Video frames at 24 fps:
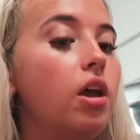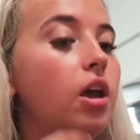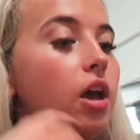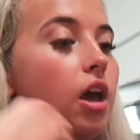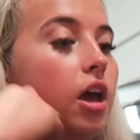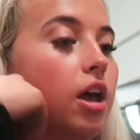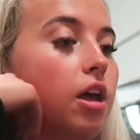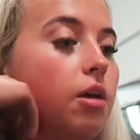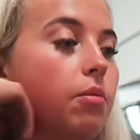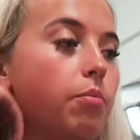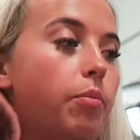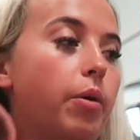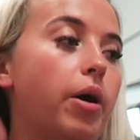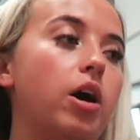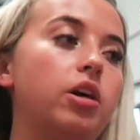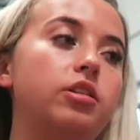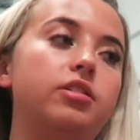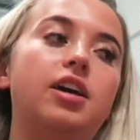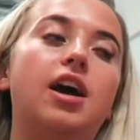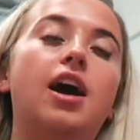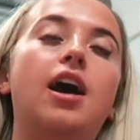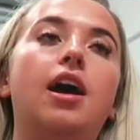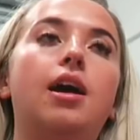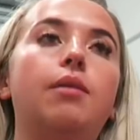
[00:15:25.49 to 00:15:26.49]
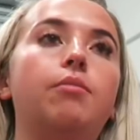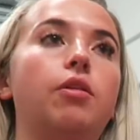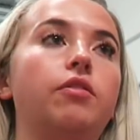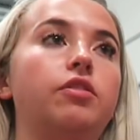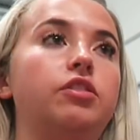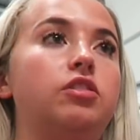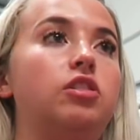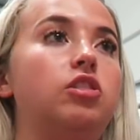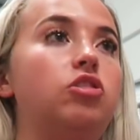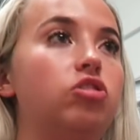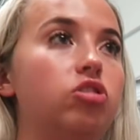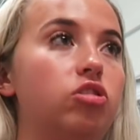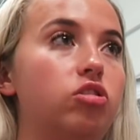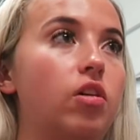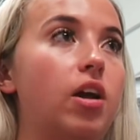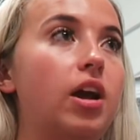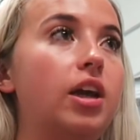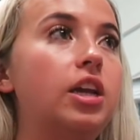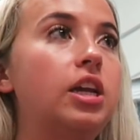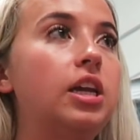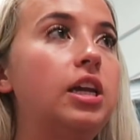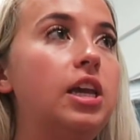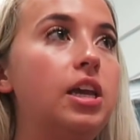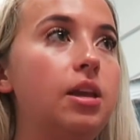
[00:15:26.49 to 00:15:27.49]
part-time, obviously, just so I
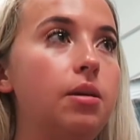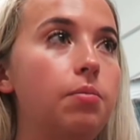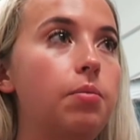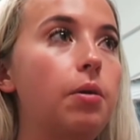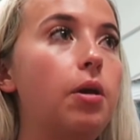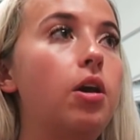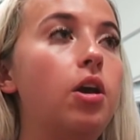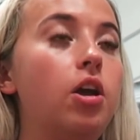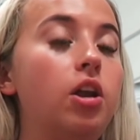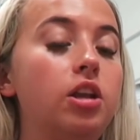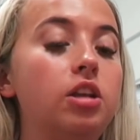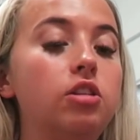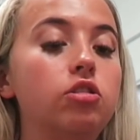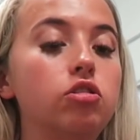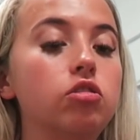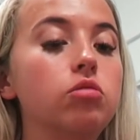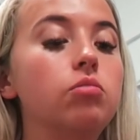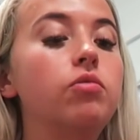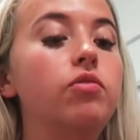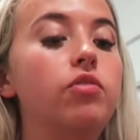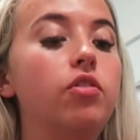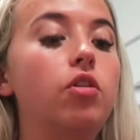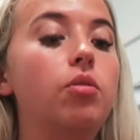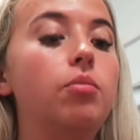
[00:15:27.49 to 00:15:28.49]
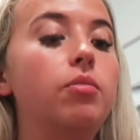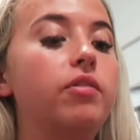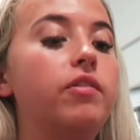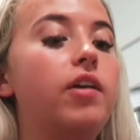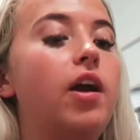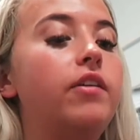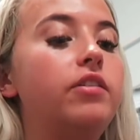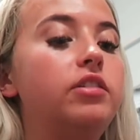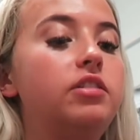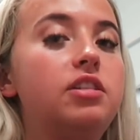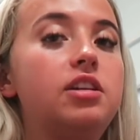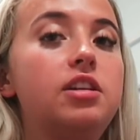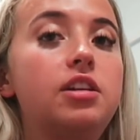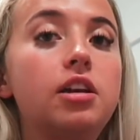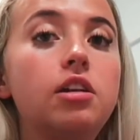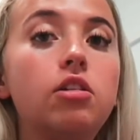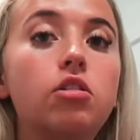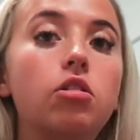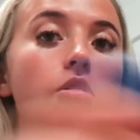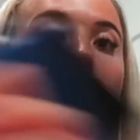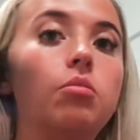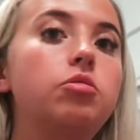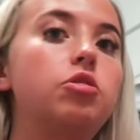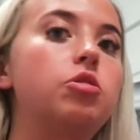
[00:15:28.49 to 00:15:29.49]
can keep earning some form of guaranteed
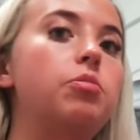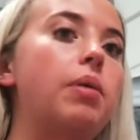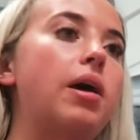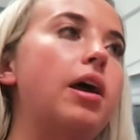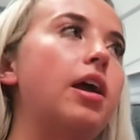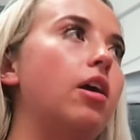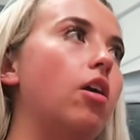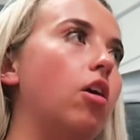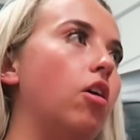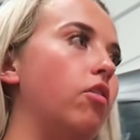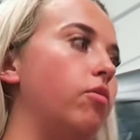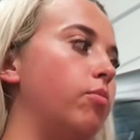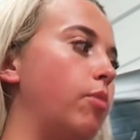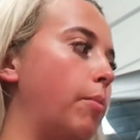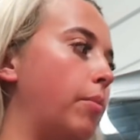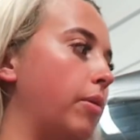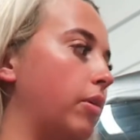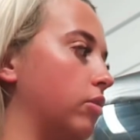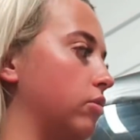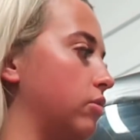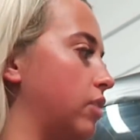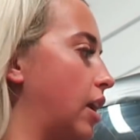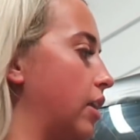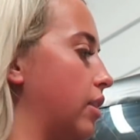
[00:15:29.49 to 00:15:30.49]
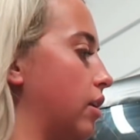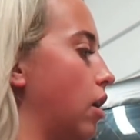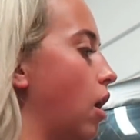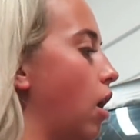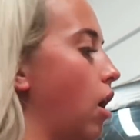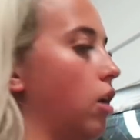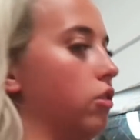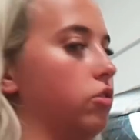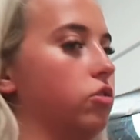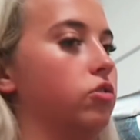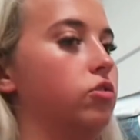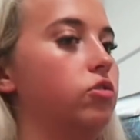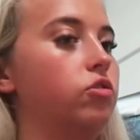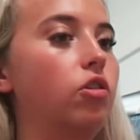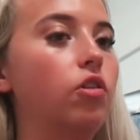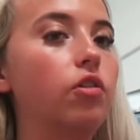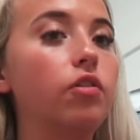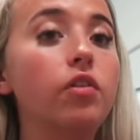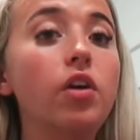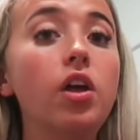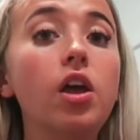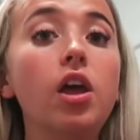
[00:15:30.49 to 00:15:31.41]
income to pay off my bills like the cars and stuff.